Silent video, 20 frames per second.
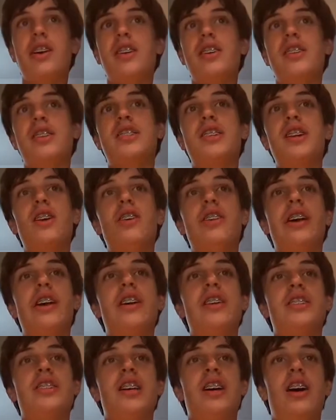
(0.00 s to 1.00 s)
So
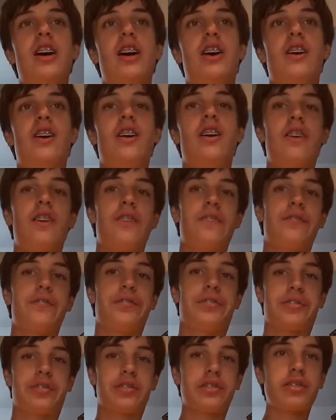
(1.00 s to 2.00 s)
there's
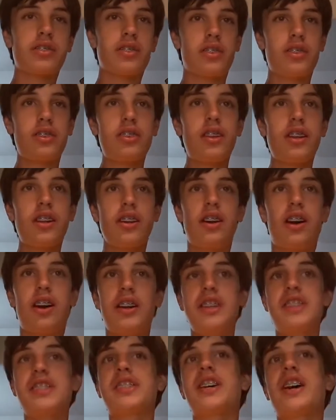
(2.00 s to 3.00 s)
I'll
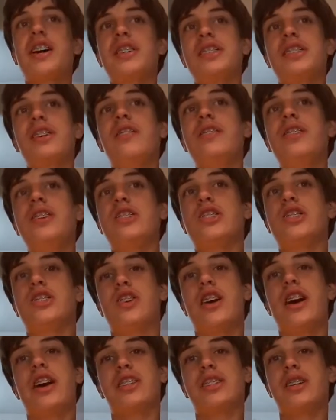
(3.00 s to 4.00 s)
discuss some of these
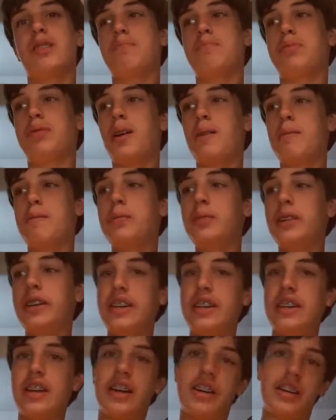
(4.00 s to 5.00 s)
tracks. I'm probably
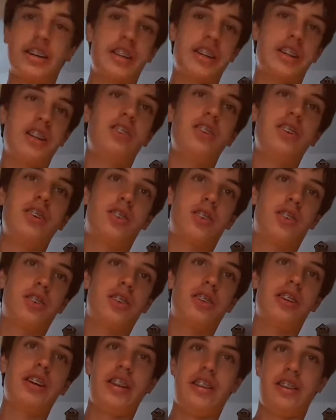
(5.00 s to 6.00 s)
not going to go in order,
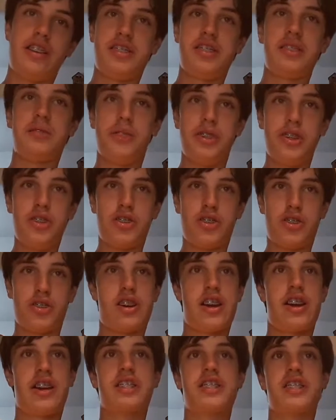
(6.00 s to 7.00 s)
and there's a few
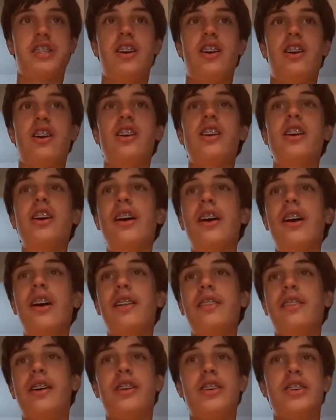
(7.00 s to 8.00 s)
tracks here
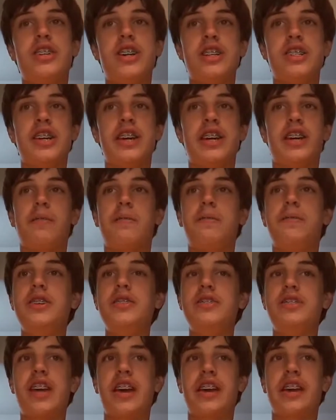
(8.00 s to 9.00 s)
that are just like a few
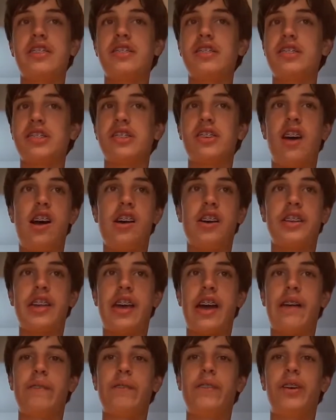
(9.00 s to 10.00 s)
seconds long that
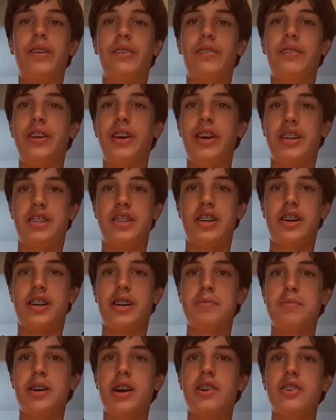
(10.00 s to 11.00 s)
I won't really talk
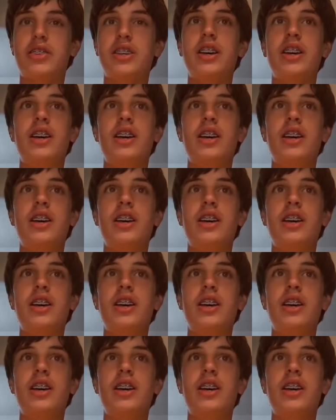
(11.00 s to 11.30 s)
about.